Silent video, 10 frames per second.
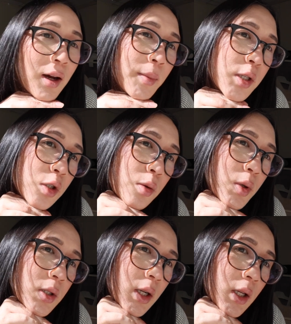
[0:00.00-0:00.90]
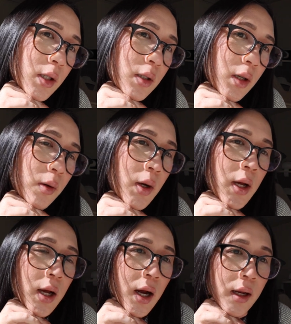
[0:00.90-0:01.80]
It's super sunny, so
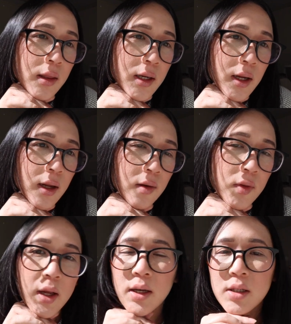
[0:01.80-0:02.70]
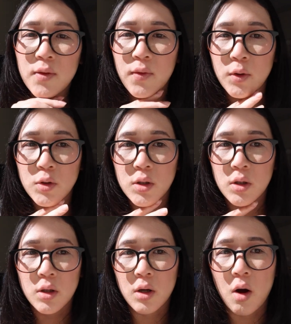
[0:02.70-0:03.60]
I think I have the ND
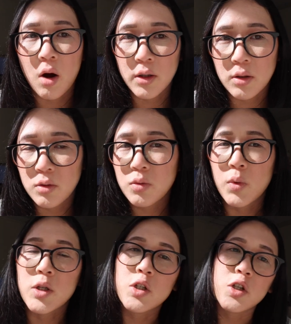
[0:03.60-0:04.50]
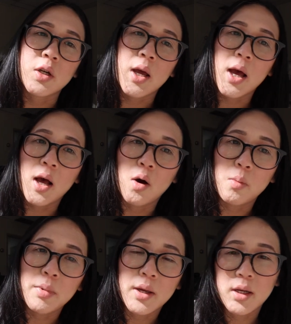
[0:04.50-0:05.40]
filter auto, which should
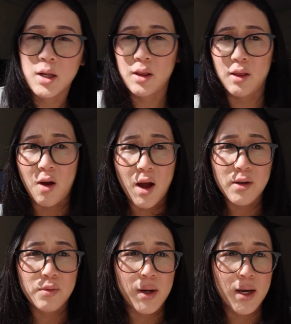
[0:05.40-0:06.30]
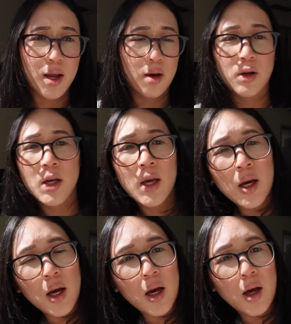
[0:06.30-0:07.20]
help it a lot right now.
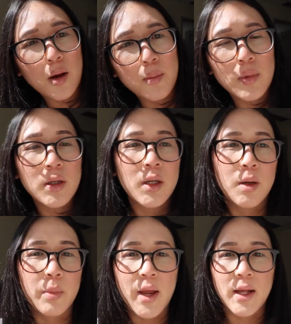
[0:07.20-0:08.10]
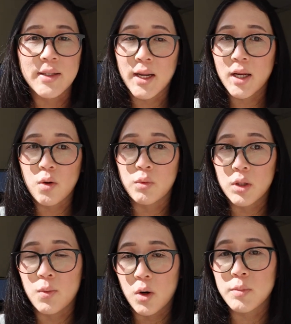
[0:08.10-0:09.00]
But yeah, it's getting
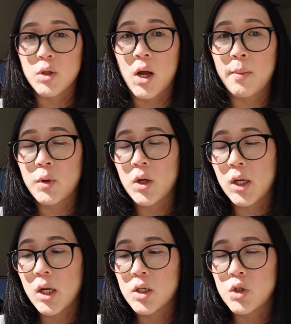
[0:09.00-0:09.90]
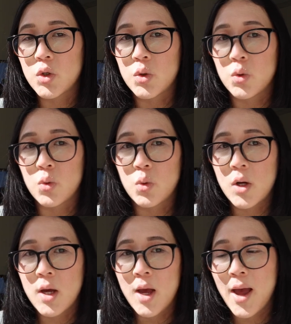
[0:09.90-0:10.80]
really warm, so I'm going to
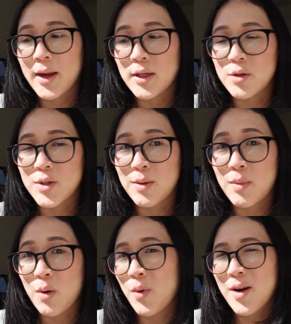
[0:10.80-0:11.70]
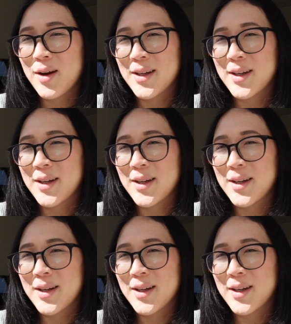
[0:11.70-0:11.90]
do some work.